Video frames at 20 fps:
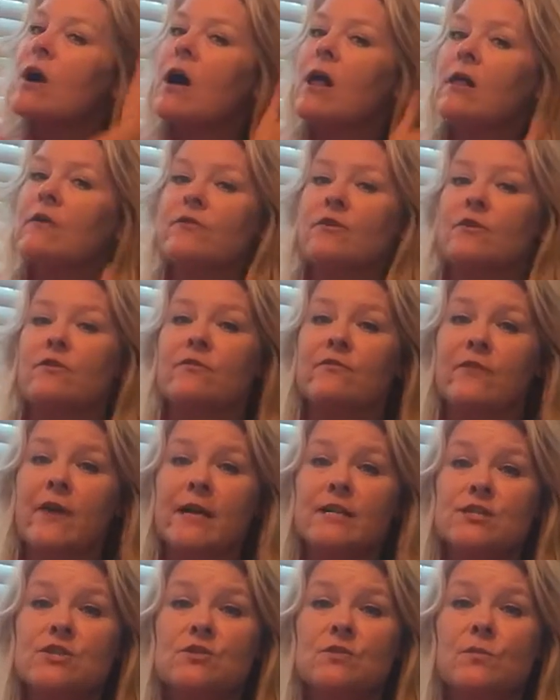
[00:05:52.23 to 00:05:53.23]
all of your
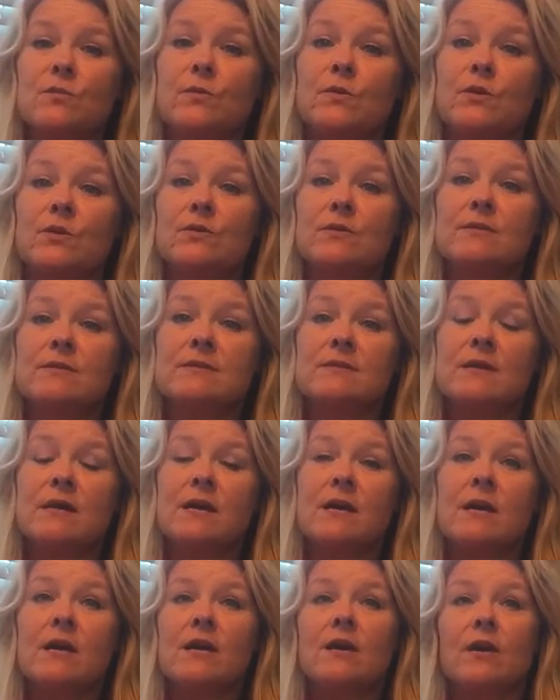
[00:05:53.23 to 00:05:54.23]
vegetables.
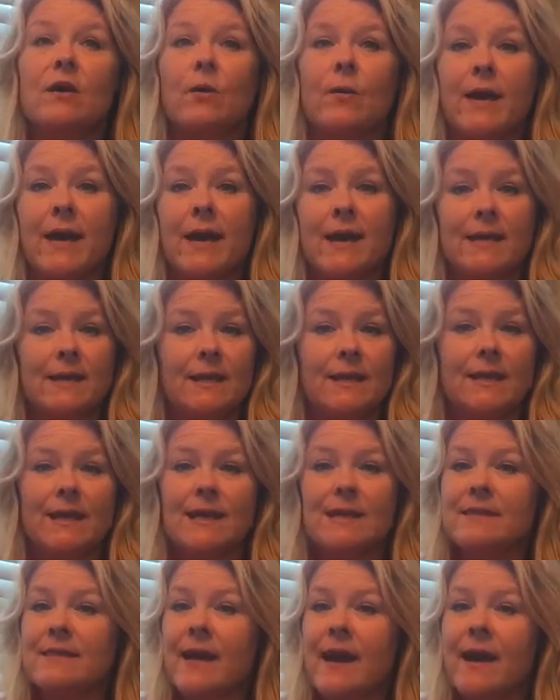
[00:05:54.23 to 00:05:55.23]
Go ahead and
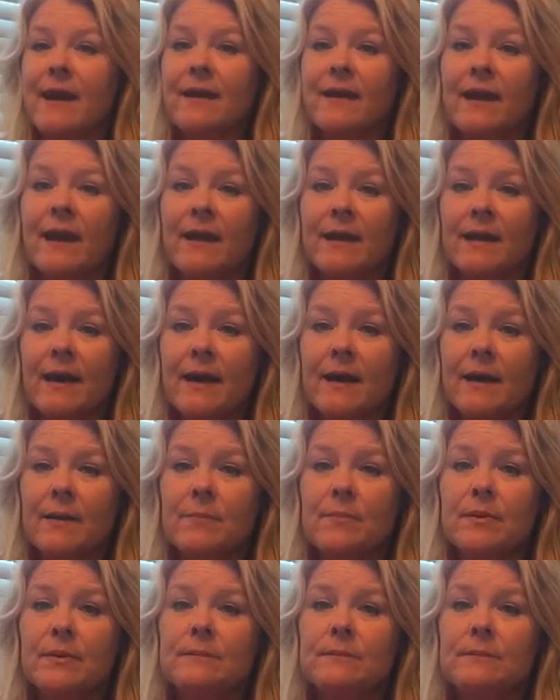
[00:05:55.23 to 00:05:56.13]
get that cut up.